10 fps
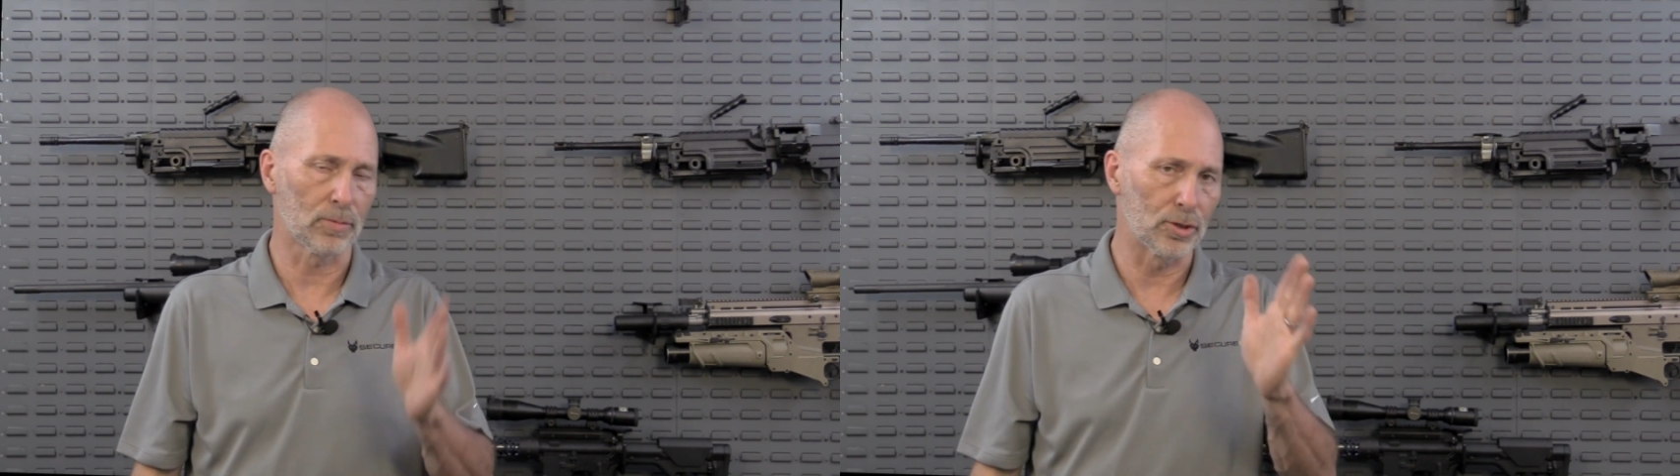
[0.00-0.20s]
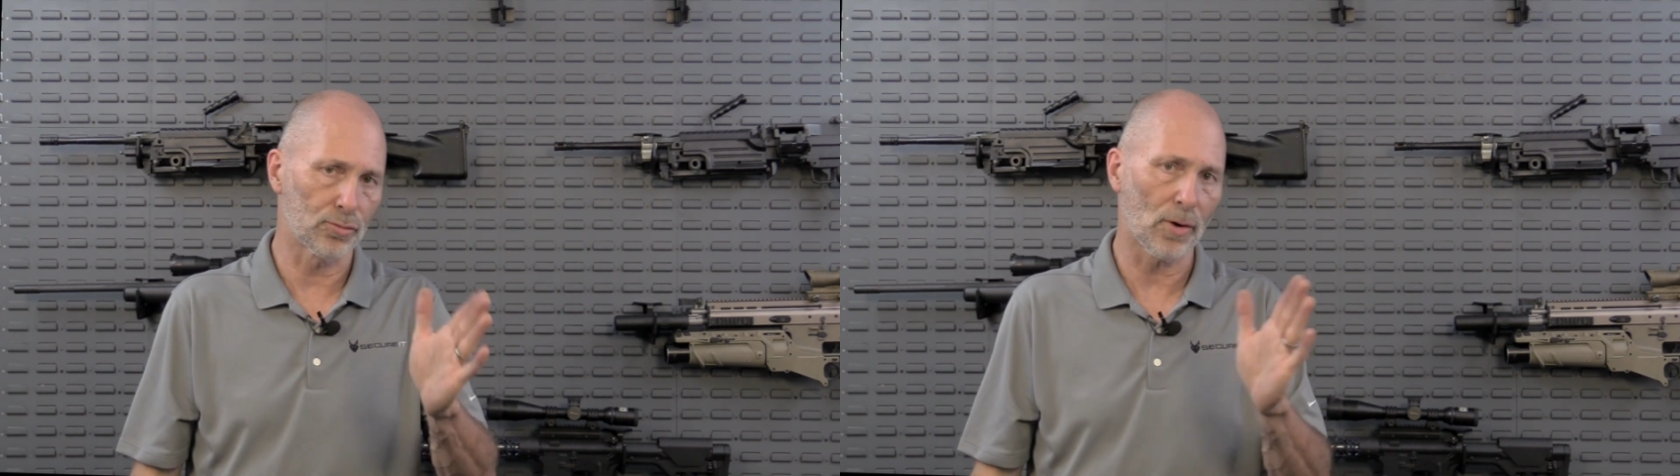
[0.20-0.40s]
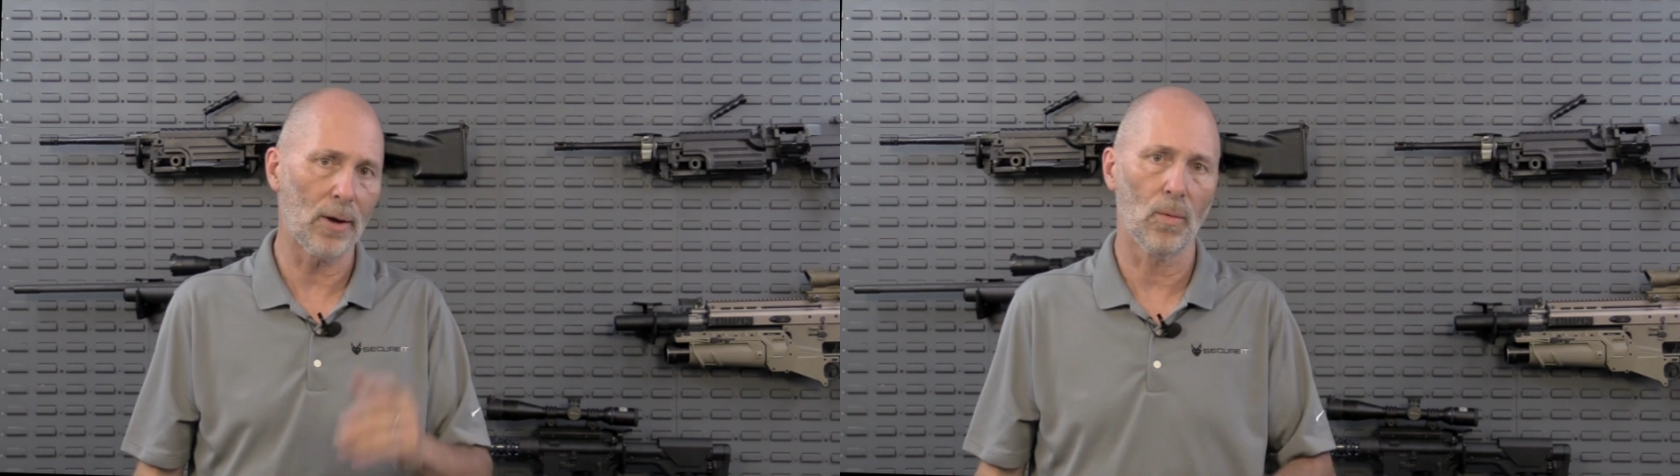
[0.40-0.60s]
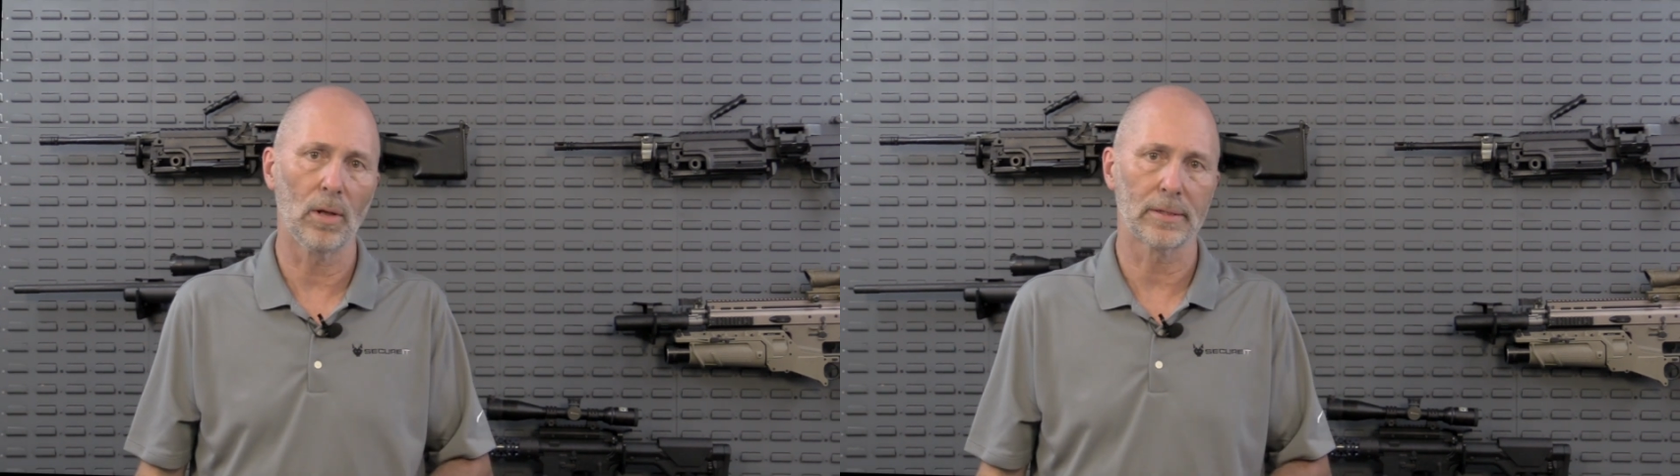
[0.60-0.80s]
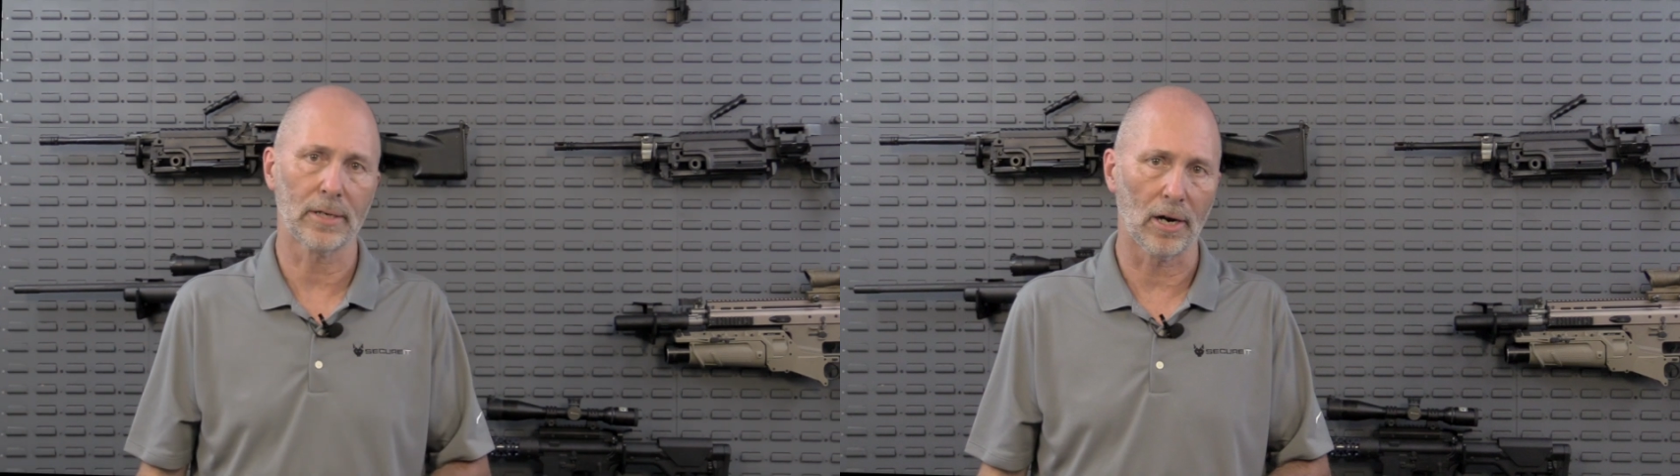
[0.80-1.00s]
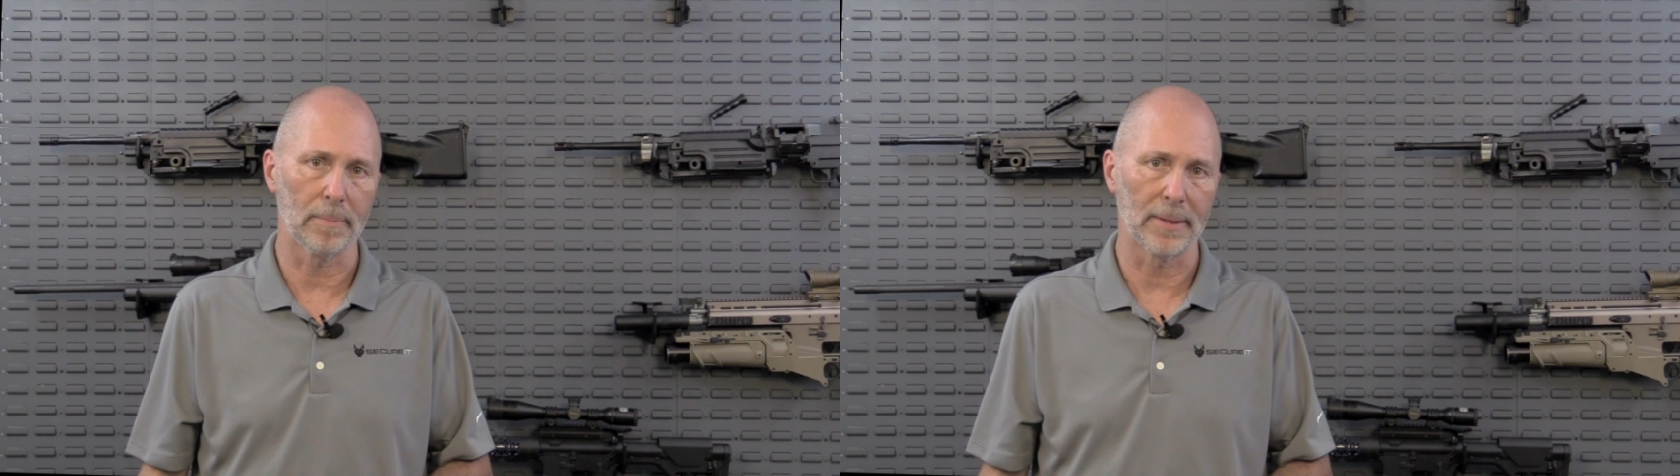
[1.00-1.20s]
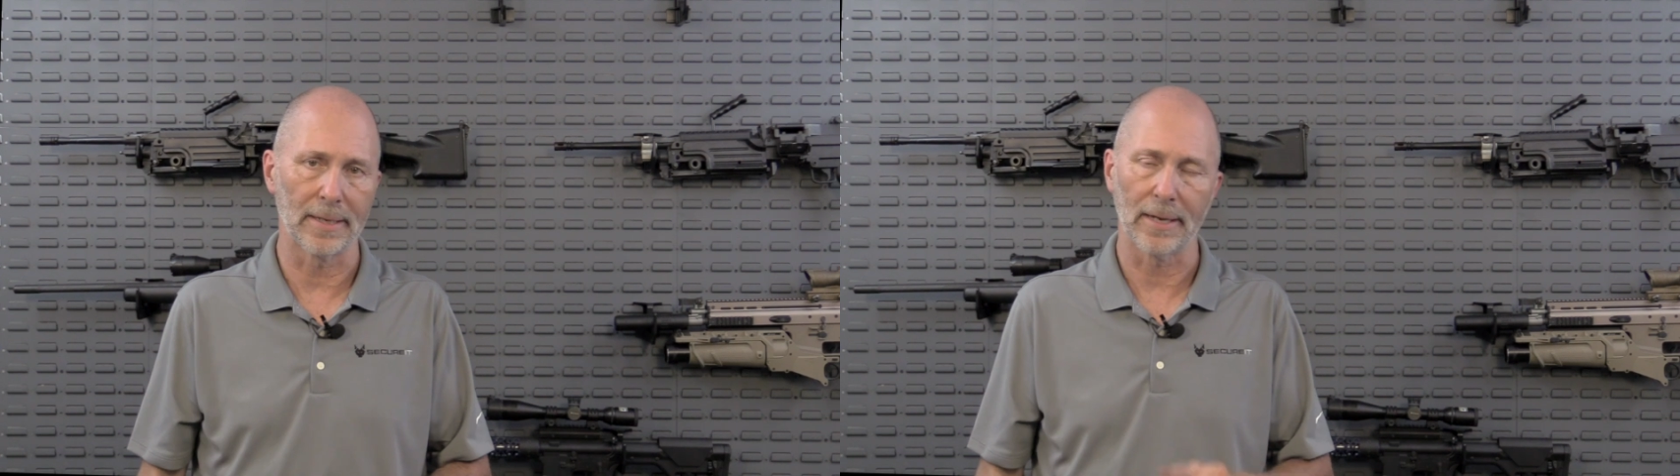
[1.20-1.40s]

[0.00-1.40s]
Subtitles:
with drywall and carpeting